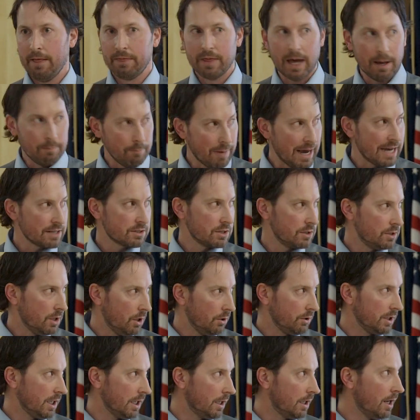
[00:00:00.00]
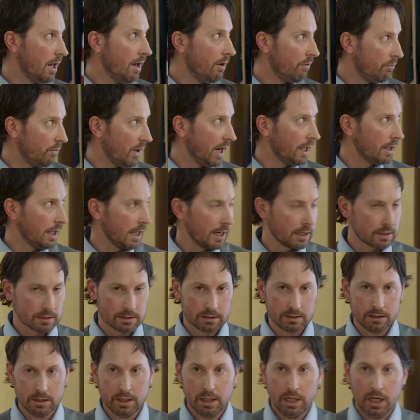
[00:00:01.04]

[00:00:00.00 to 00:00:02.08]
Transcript: that Macedonian phalanx.